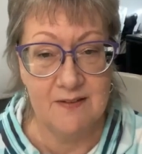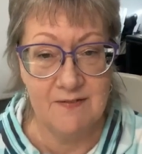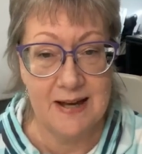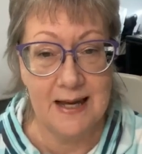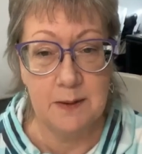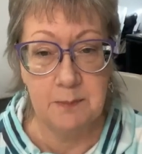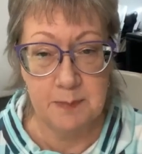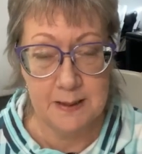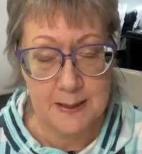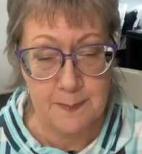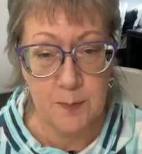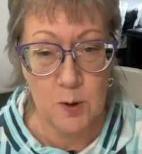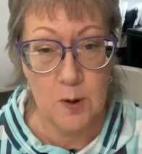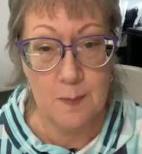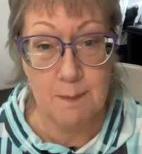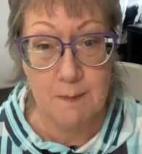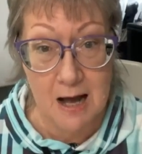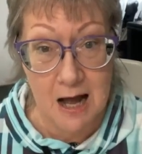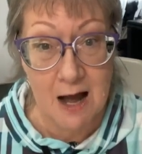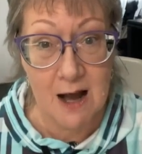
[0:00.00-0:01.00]
I've had
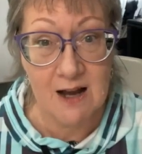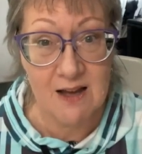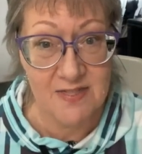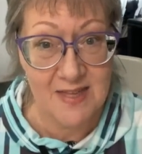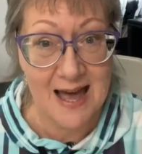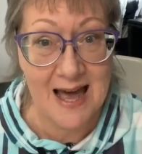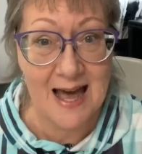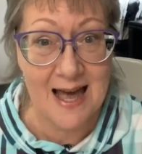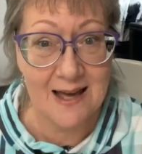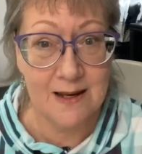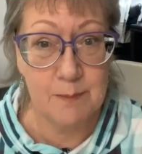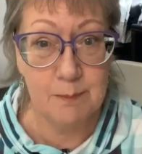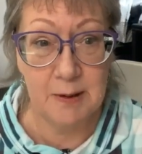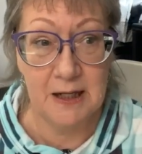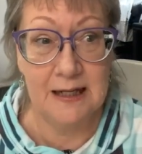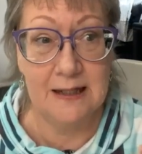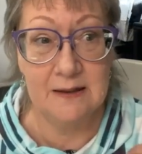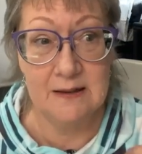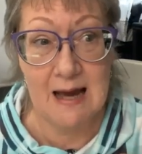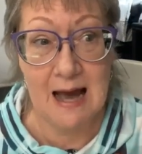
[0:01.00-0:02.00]
people mock that,
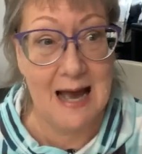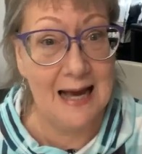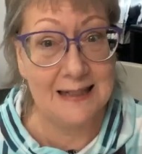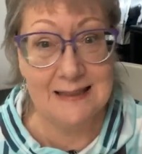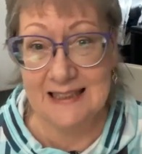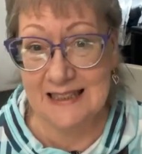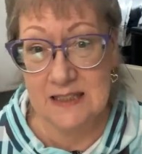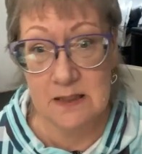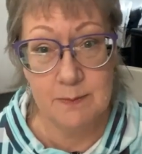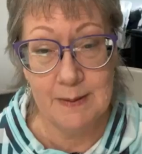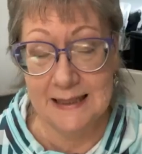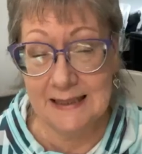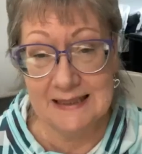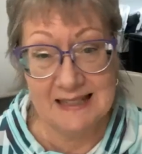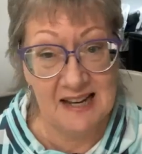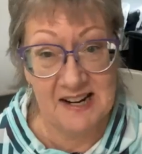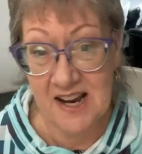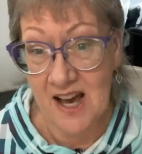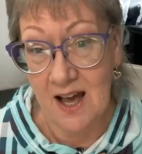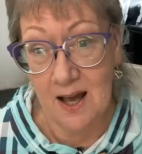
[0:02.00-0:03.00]
but I didn't
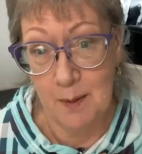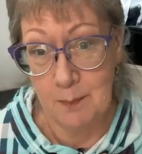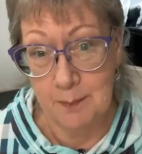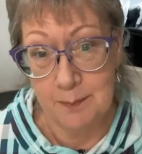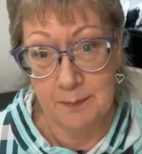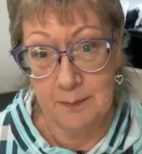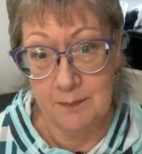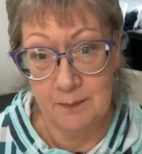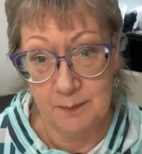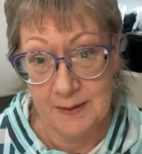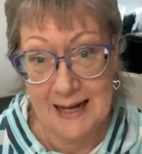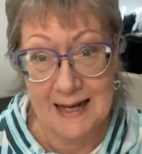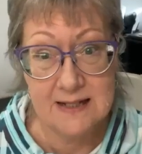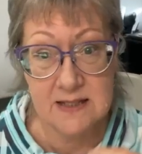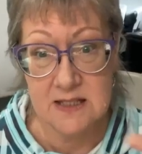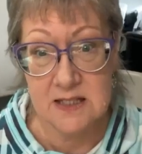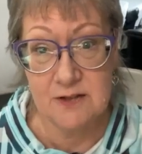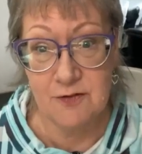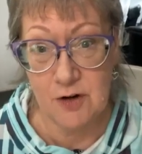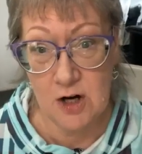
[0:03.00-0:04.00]
make that up.
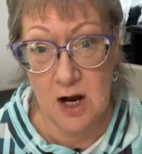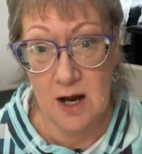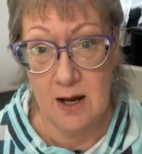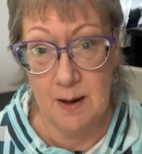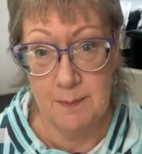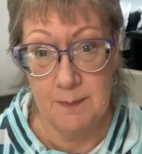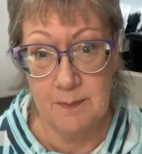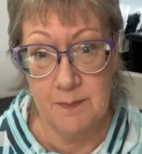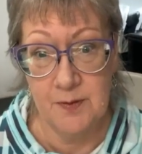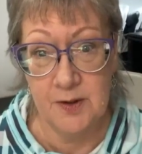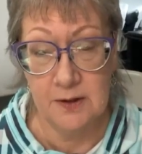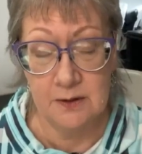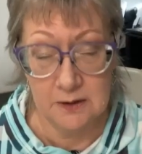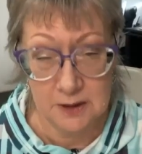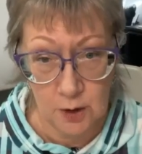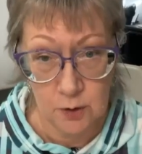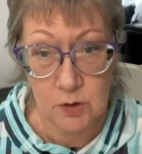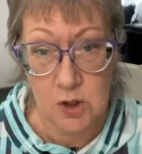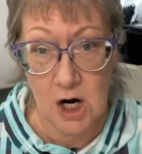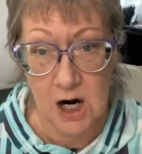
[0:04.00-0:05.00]
That's from
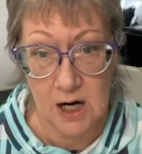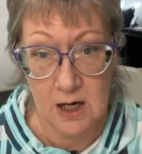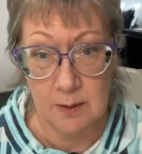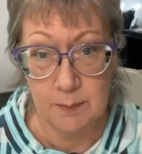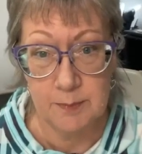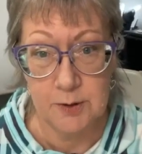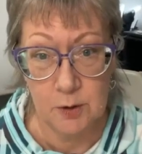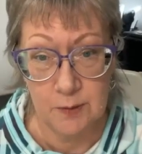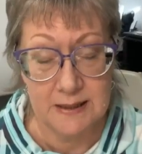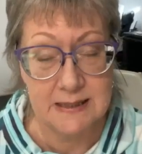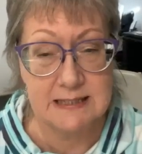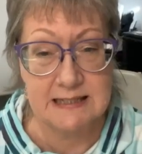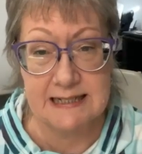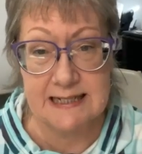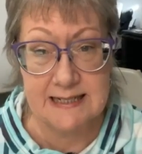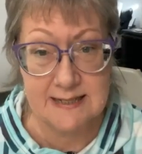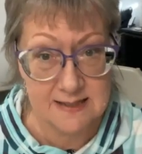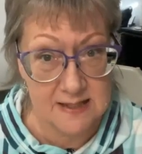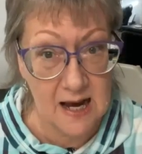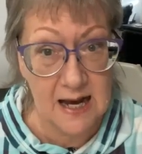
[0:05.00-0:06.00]
Low Carb
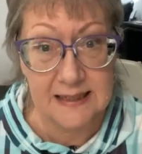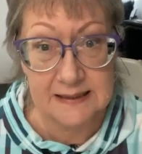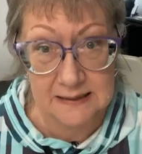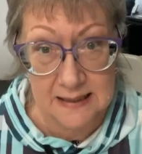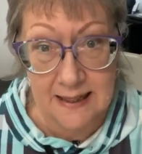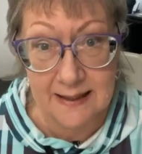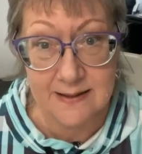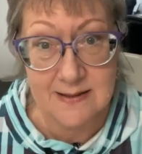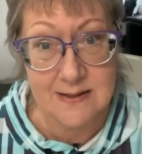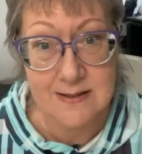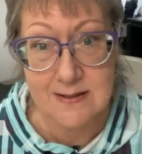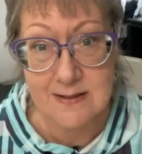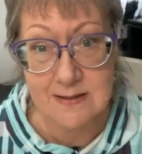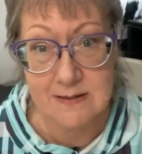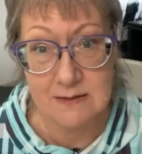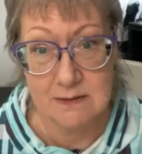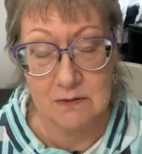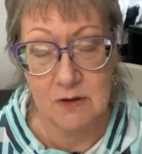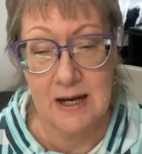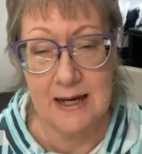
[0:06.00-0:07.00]
USA's
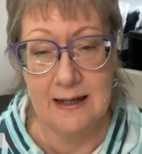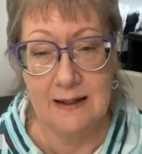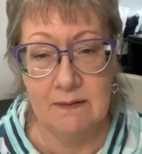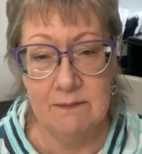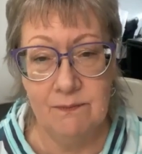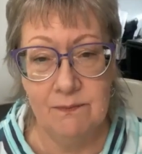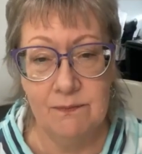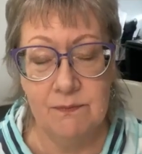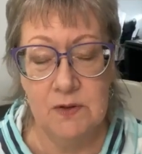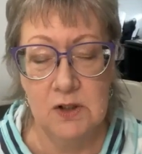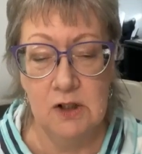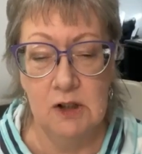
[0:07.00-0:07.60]
guidelines. Okay.